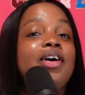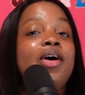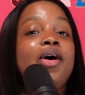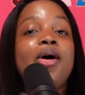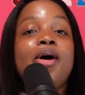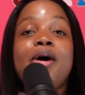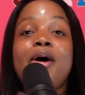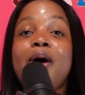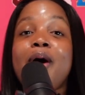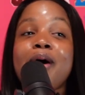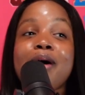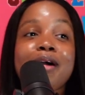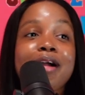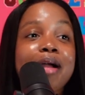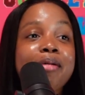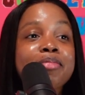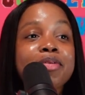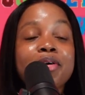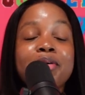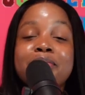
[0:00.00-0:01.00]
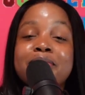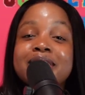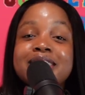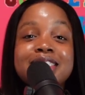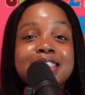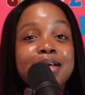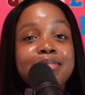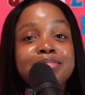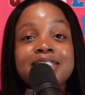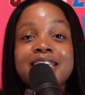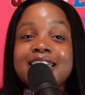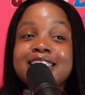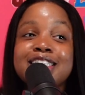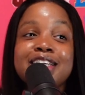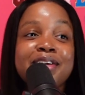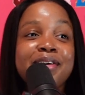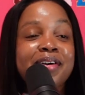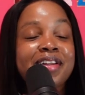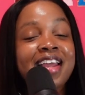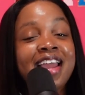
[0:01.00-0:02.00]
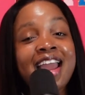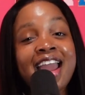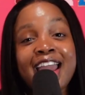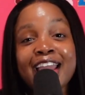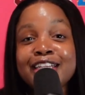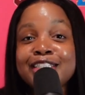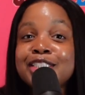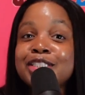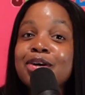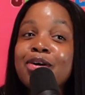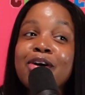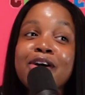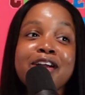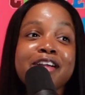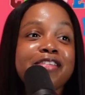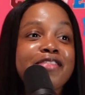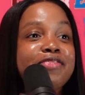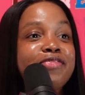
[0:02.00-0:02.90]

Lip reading: Or I'm gonna be subject to going to HR,